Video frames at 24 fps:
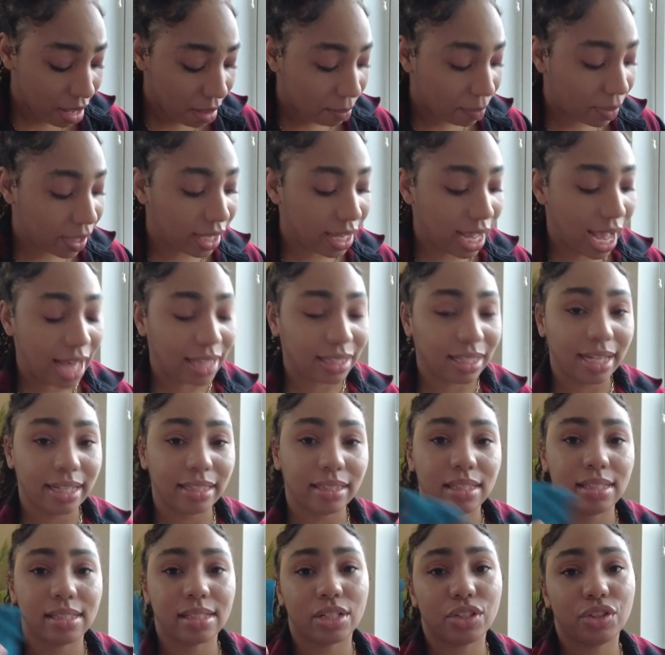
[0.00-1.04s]
But I like
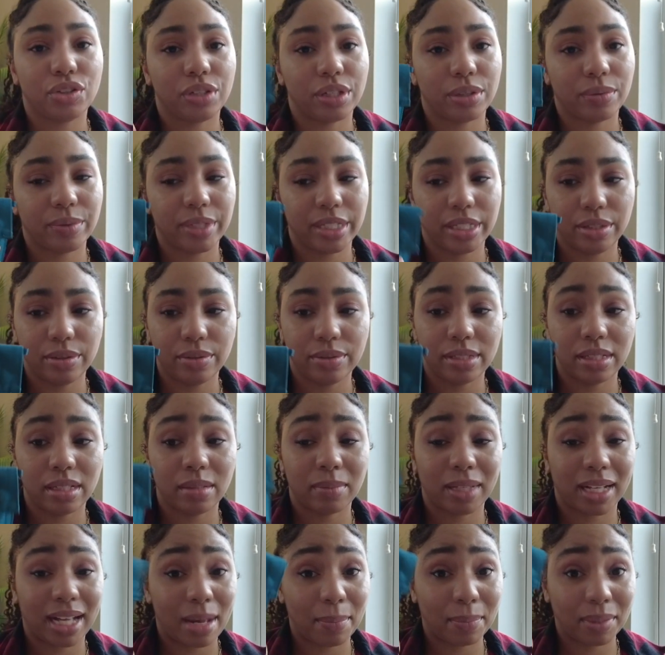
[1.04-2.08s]
these because you can reuse them.
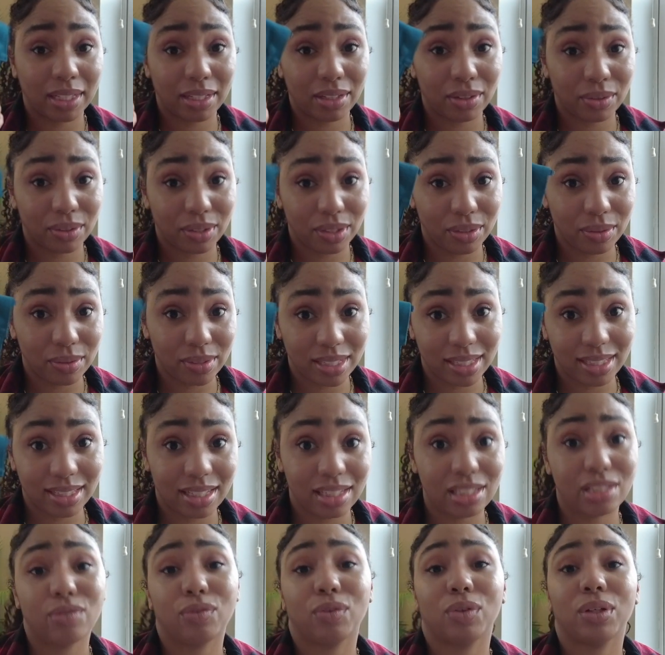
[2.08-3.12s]
Like I plan on using
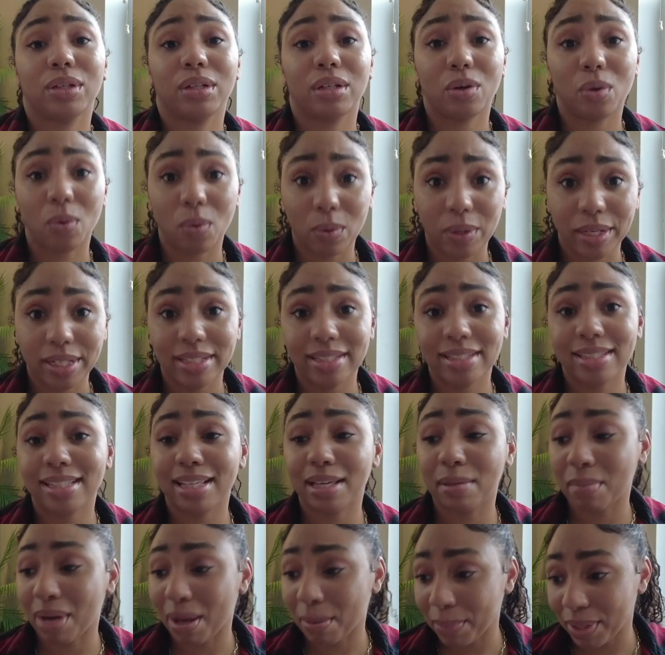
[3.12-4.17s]
this for coins
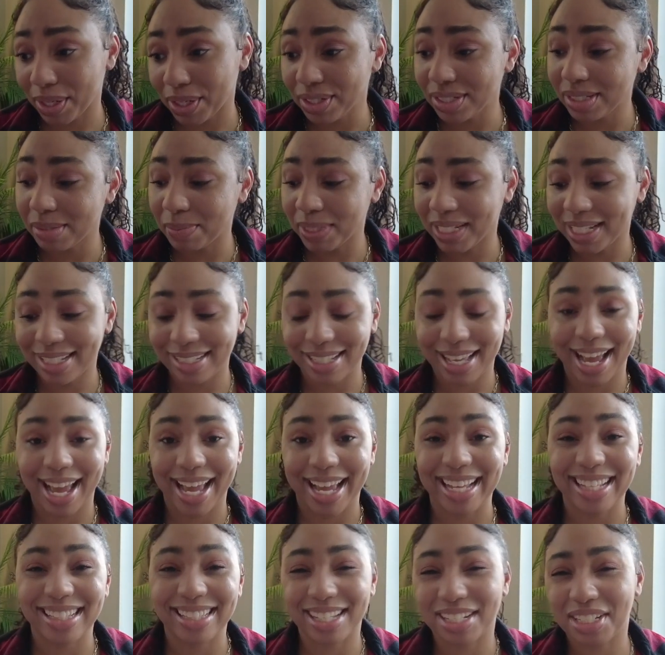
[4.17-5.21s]
in my purse because I
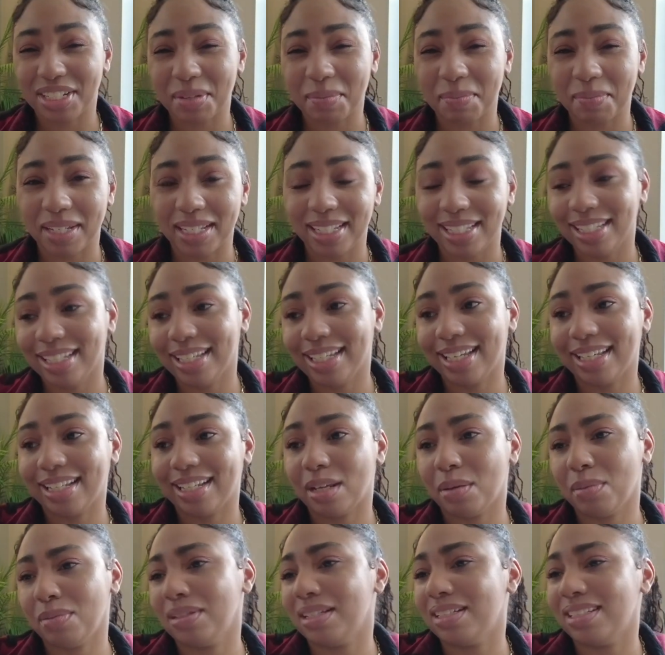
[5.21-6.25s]
hate touching money and
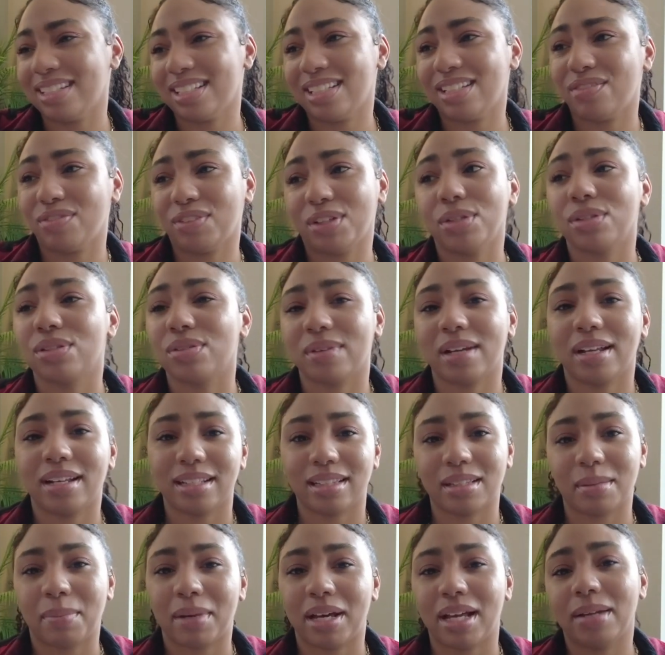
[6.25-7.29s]
it, it just floats around at
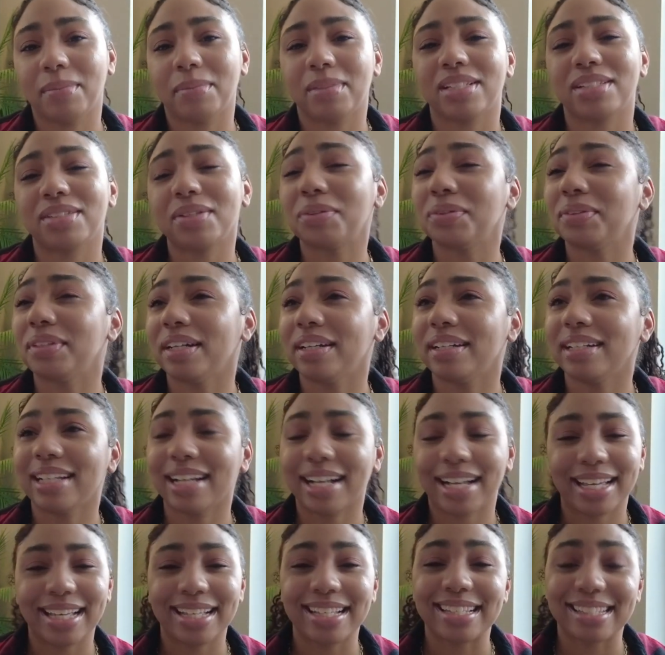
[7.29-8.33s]
the bottom. It's so dirty, I
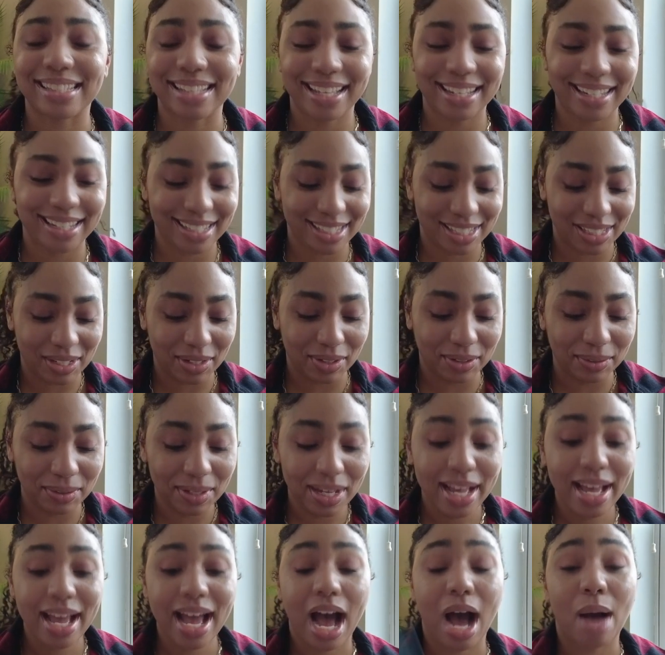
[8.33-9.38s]
can't stand it. So
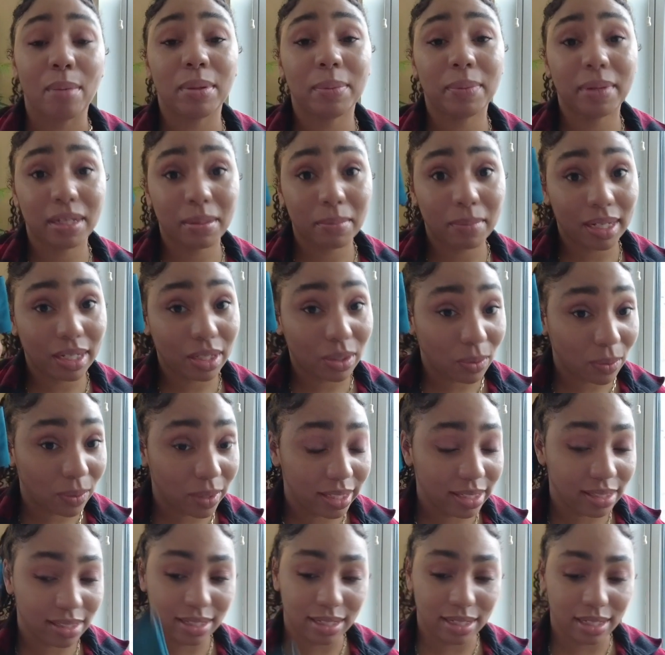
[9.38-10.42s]
I'll be putting my
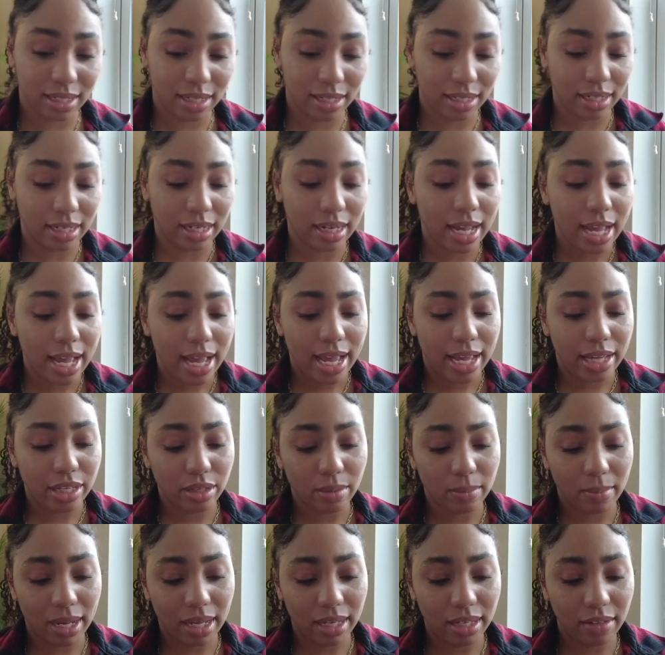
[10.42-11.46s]
coins in here and you
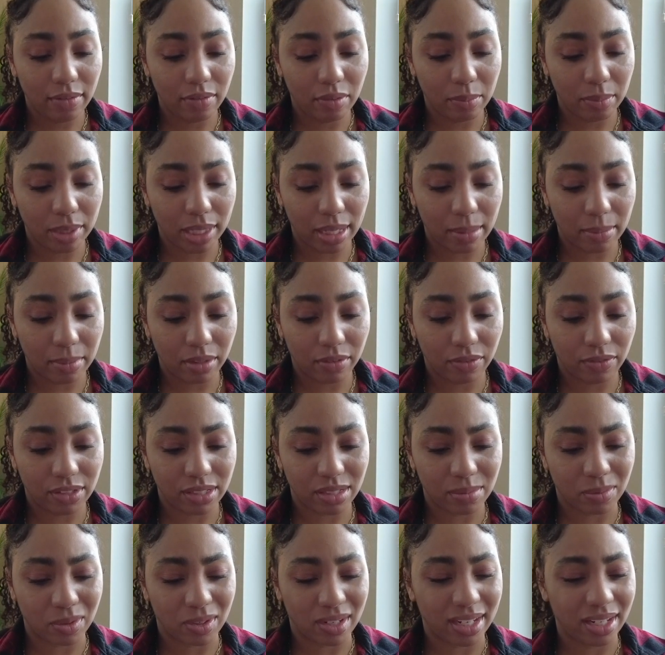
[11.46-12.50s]
might even be able to fit
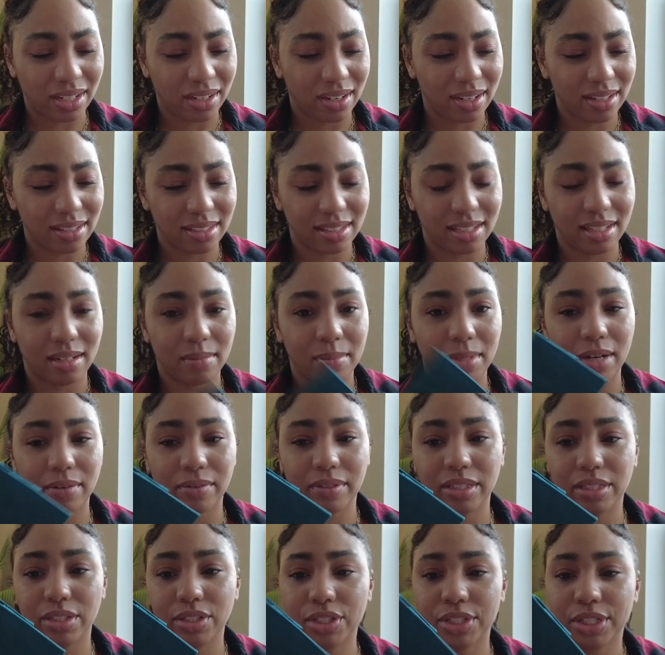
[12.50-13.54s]
some credit cards in here. I'm not
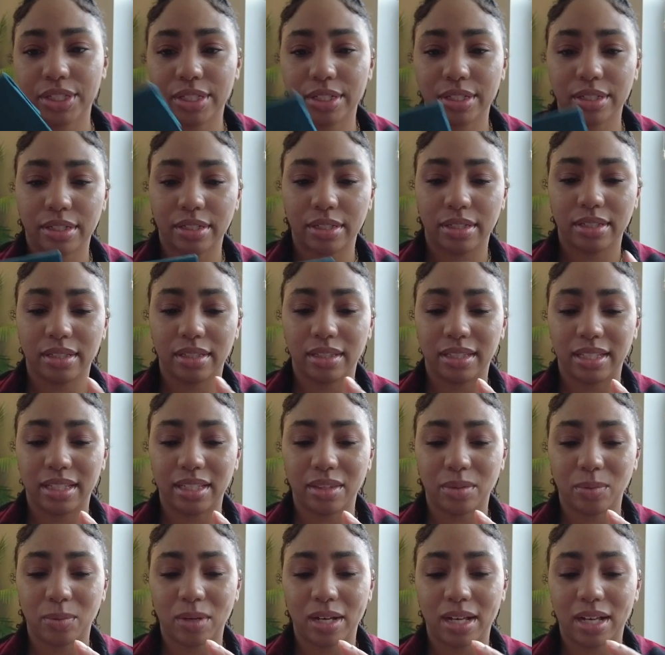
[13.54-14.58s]
really sure
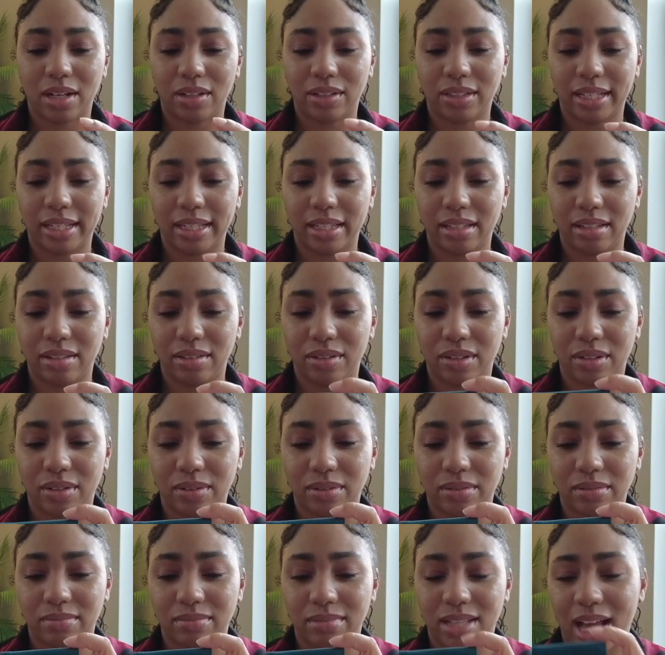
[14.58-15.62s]
length or like, you
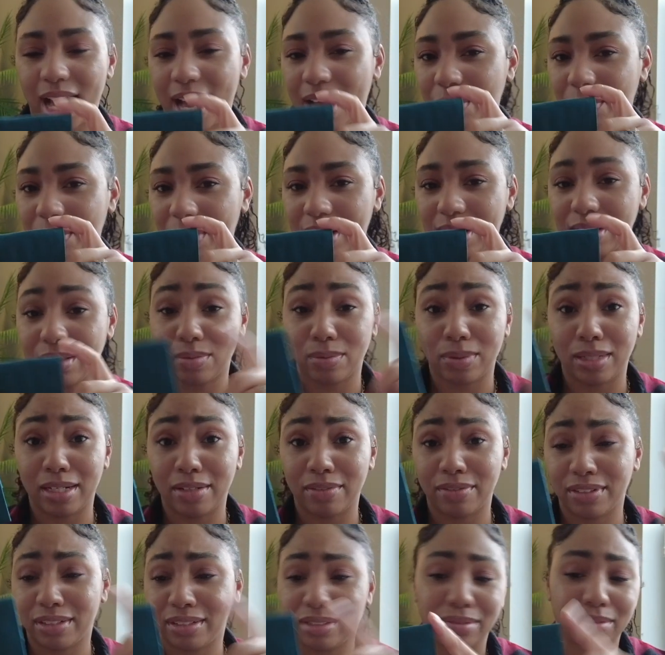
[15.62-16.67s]
know, height wise, whatever
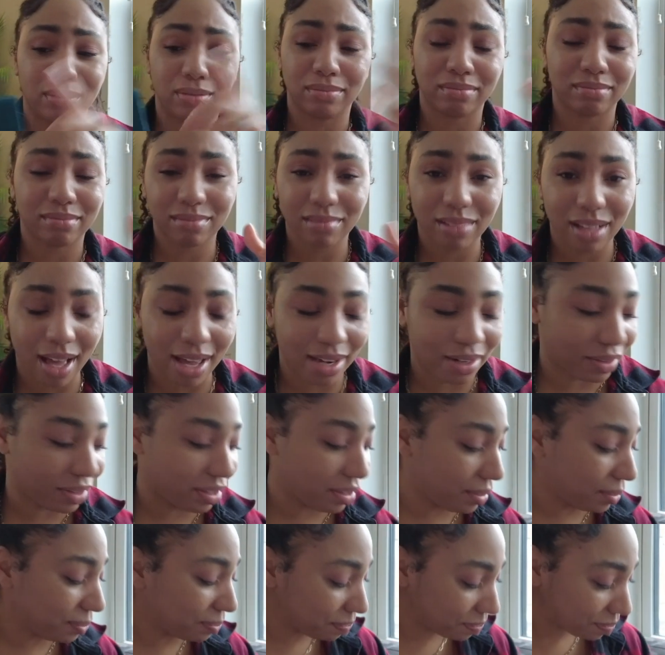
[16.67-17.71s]
whatever. I don't
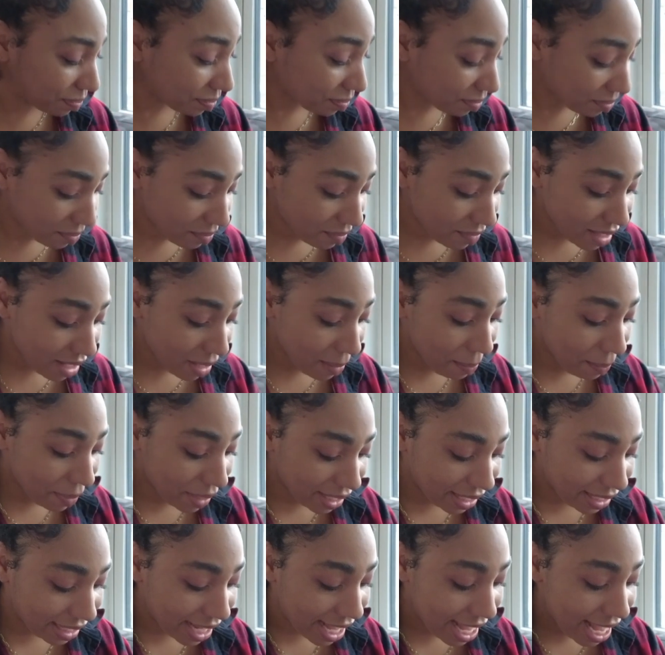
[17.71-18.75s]
know.
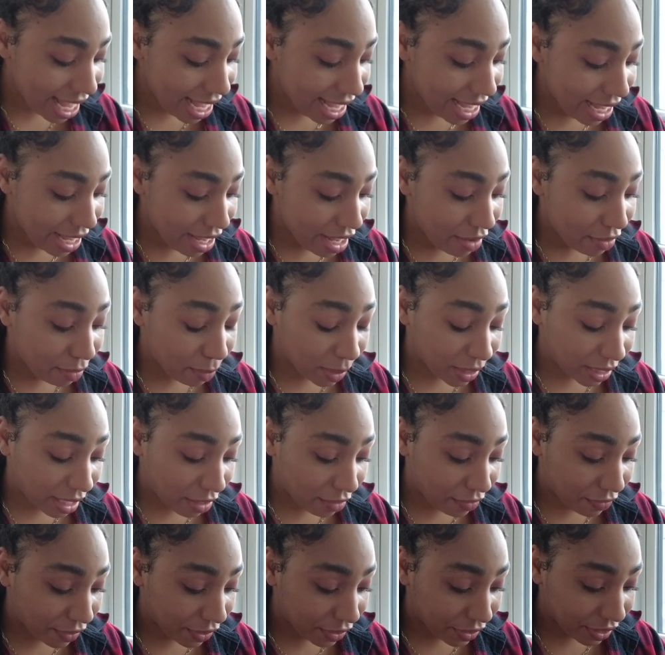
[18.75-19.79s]
But
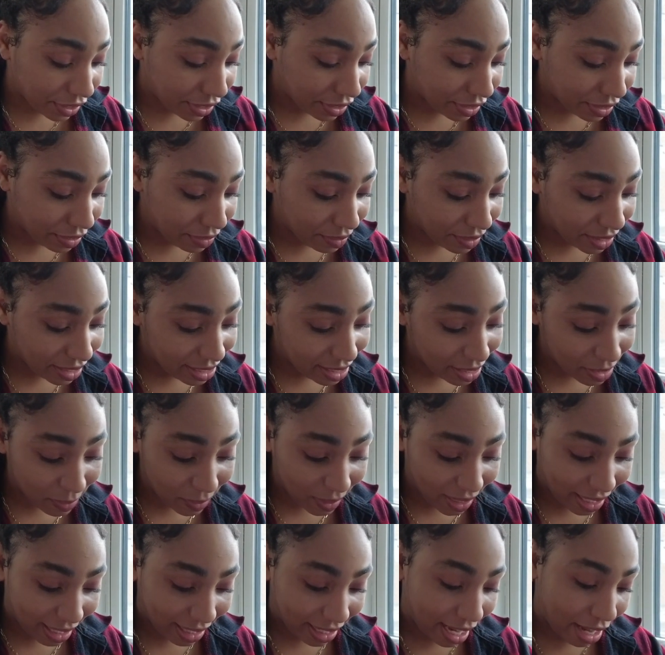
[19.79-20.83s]
without further ado, this is
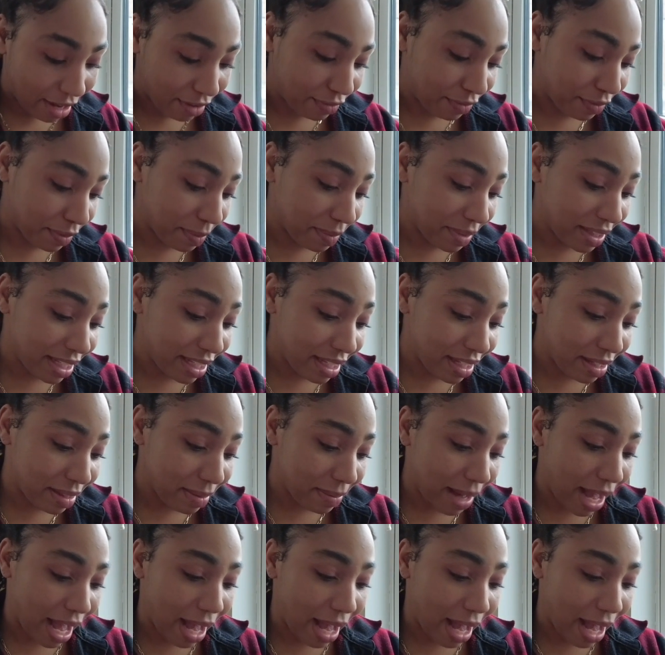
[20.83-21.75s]
what I got from them.